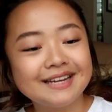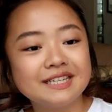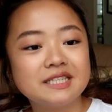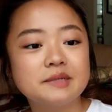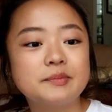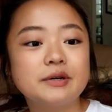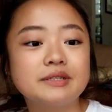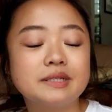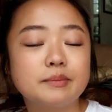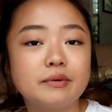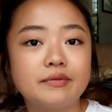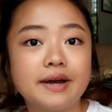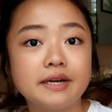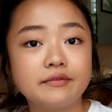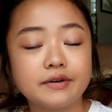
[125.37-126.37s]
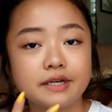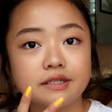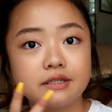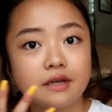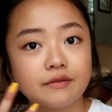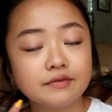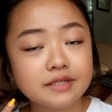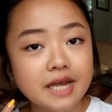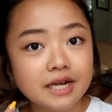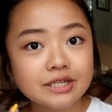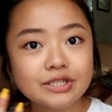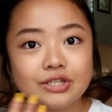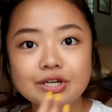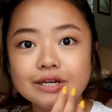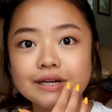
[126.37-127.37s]
And it's supposed to provide a very soft
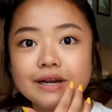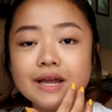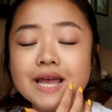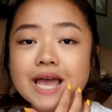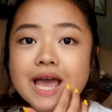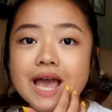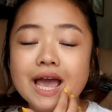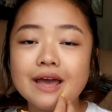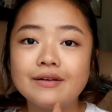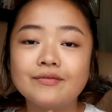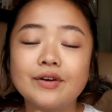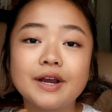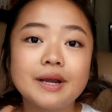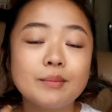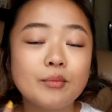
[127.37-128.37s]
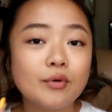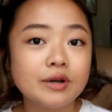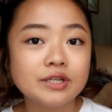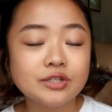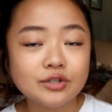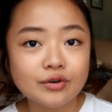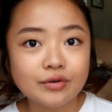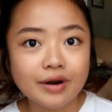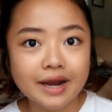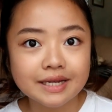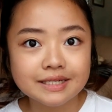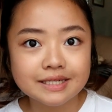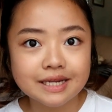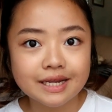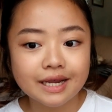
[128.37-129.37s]
texture and very
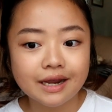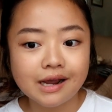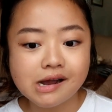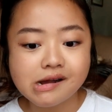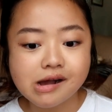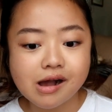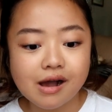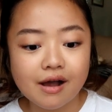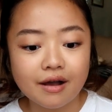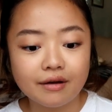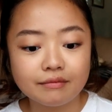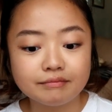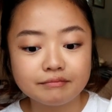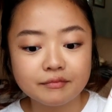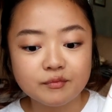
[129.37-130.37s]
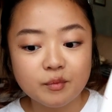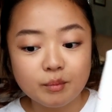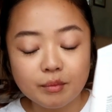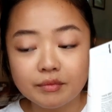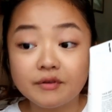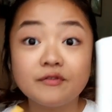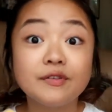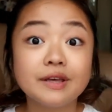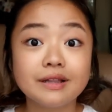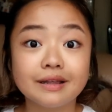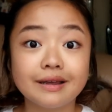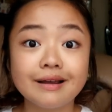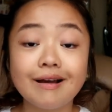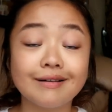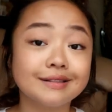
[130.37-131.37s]
moisturizing uh,
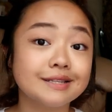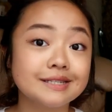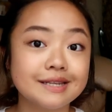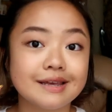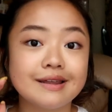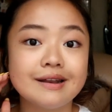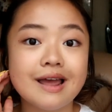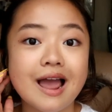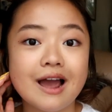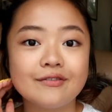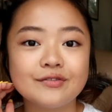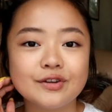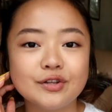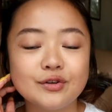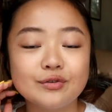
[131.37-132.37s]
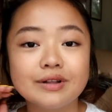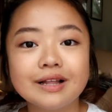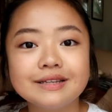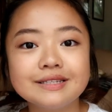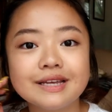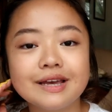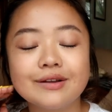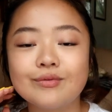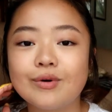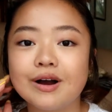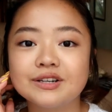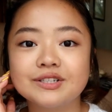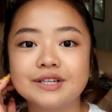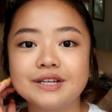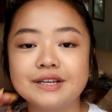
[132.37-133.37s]
feeling on the skin after you cleanse it and
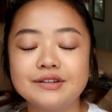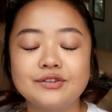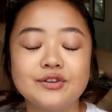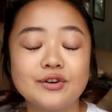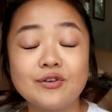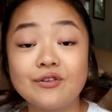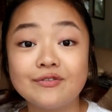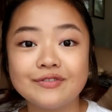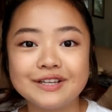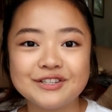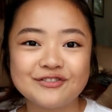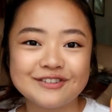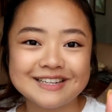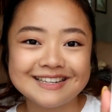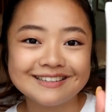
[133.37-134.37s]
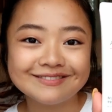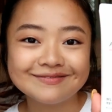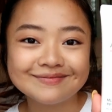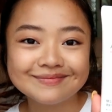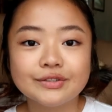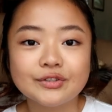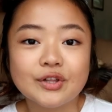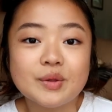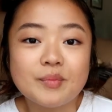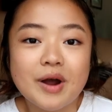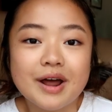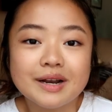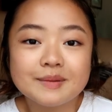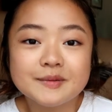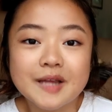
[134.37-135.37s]
wash it and do your whole face routine. So the
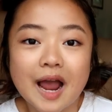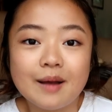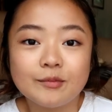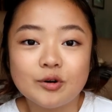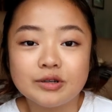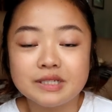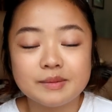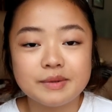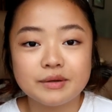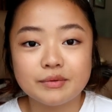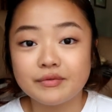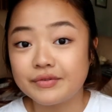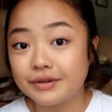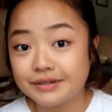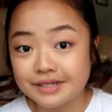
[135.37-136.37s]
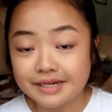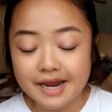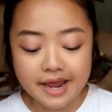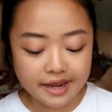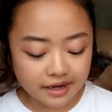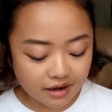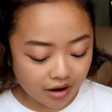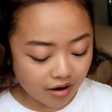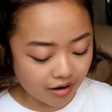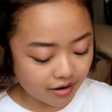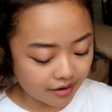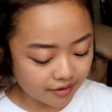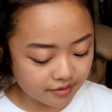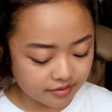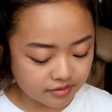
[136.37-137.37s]
products I'm going to be reviewing today
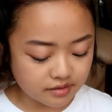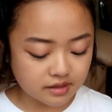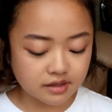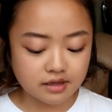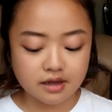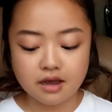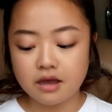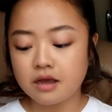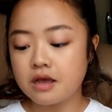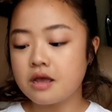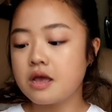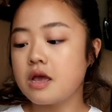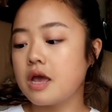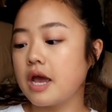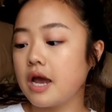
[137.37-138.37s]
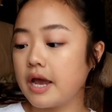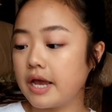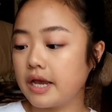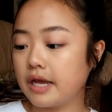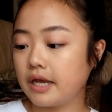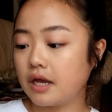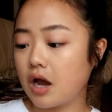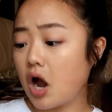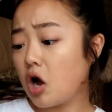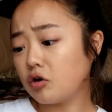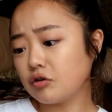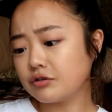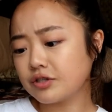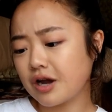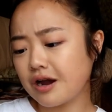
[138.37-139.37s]
are the a
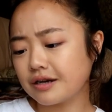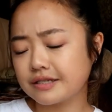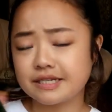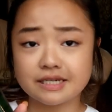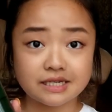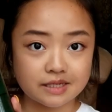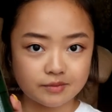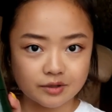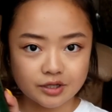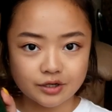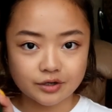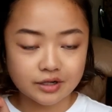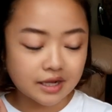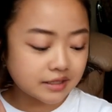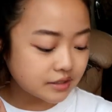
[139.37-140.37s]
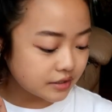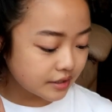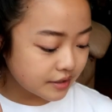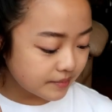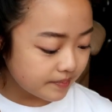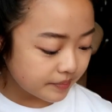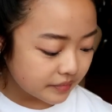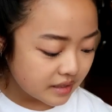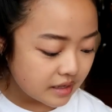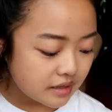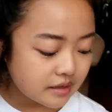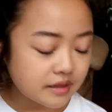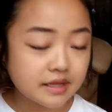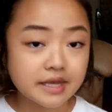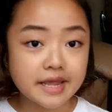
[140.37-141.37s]
Algotox Deep Clear Cleanser,
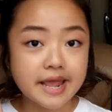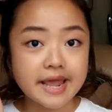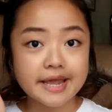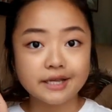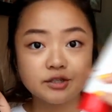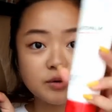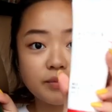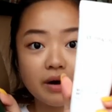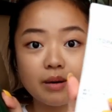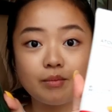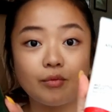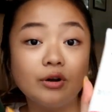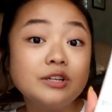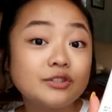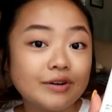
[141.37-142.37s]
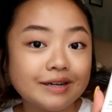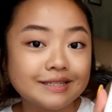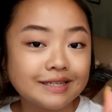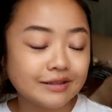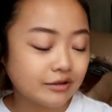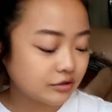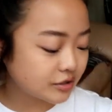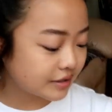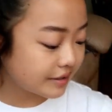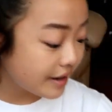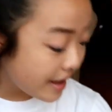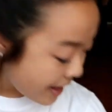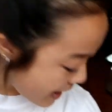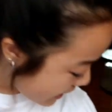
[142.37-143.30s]
the Atopalm Moisturizing Lotion,